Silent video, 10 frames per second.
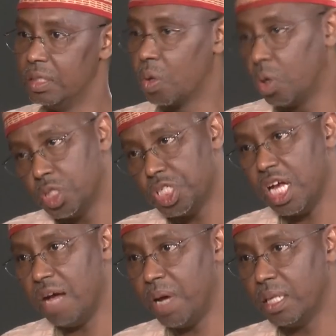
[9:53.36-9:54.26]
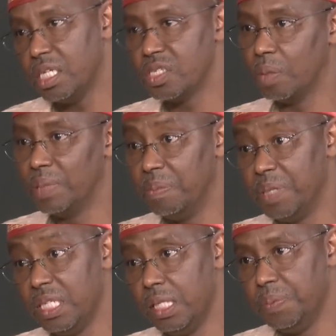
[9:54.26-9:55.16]
co-chairman is of the
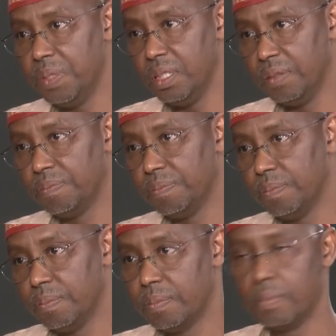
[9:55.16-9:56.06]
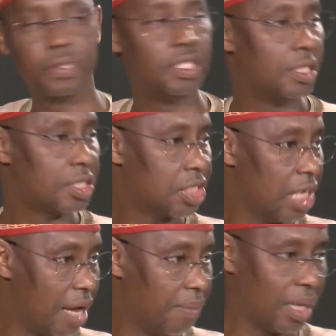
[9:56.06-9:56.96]
PDP. The
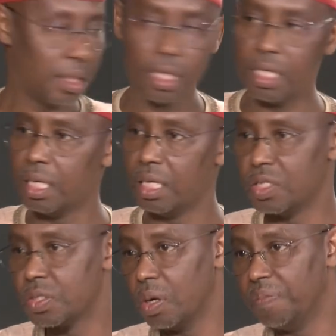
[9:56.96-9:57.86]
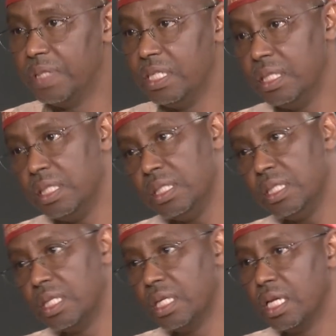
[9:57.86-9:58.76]
chairman is of the
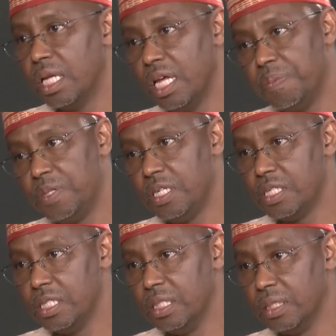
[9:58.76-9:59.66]
APC.